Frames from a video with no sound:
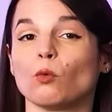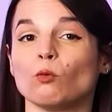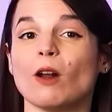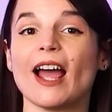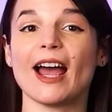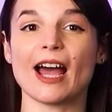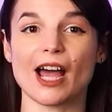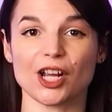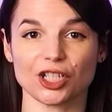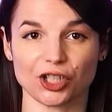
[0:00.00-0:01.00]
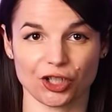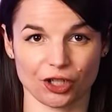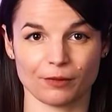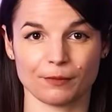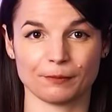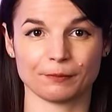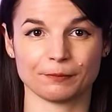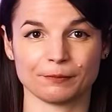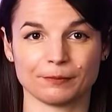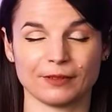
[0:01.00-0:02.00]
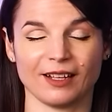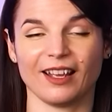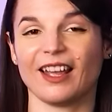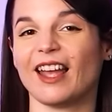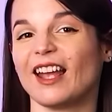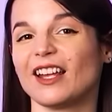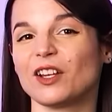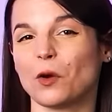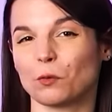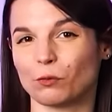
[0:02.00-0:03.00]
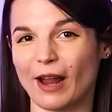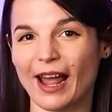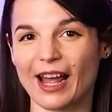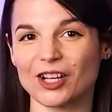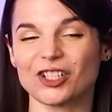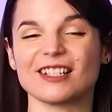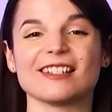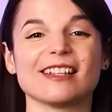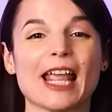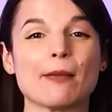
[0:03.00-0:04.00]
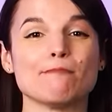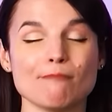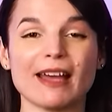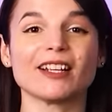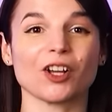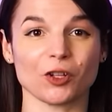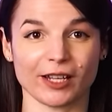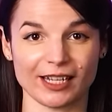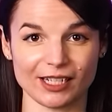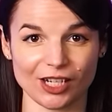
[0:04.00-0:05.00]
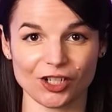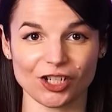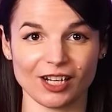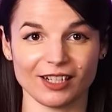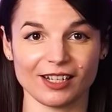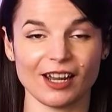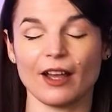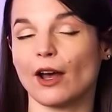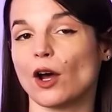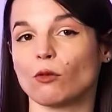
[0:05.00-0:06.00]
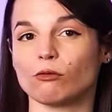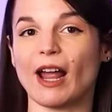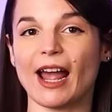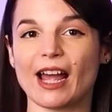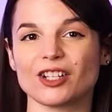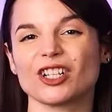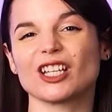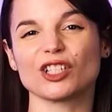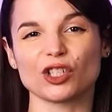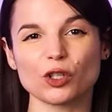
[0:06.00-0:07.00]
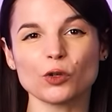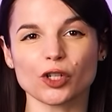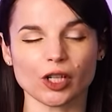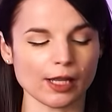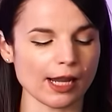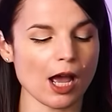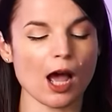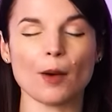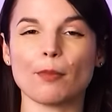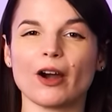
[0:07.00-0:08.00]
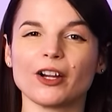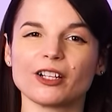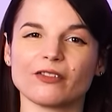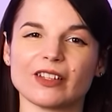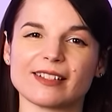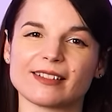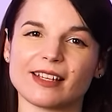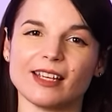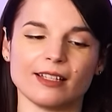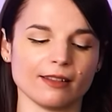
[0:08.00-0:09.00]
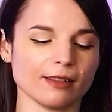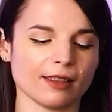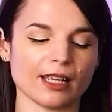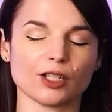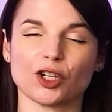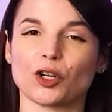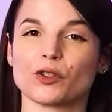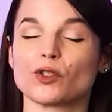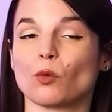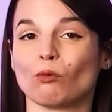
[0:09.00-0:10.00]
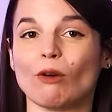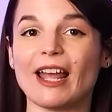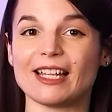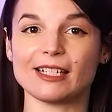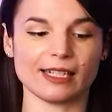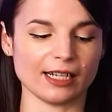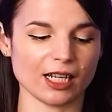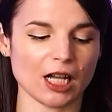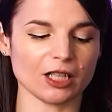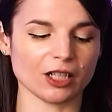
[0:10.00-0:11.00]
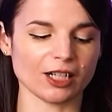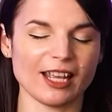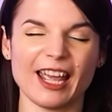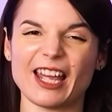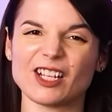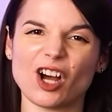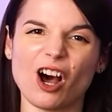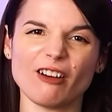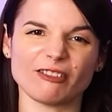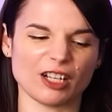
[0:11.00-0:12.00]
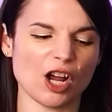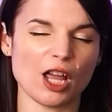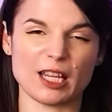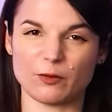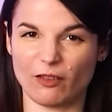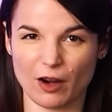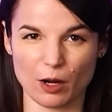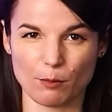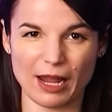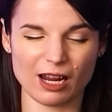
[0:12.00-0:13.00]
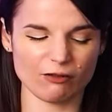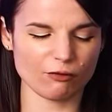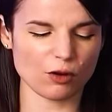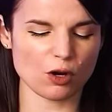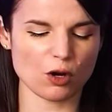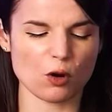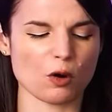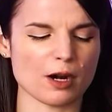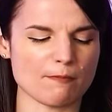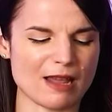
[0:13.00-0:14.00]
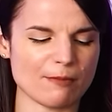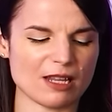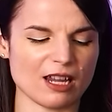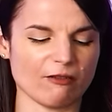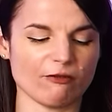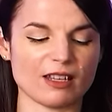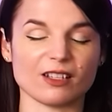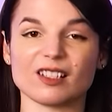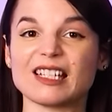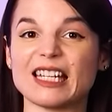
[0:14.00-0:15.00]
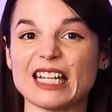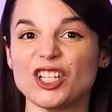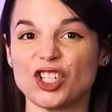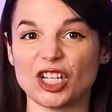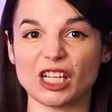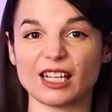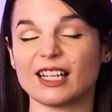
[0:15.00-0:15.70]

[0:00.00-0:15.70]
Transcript: Rash. A rash is a medical condition. A rash is usually a part of the skin that turns red in color and often is very painful, or maybe it feels itchy.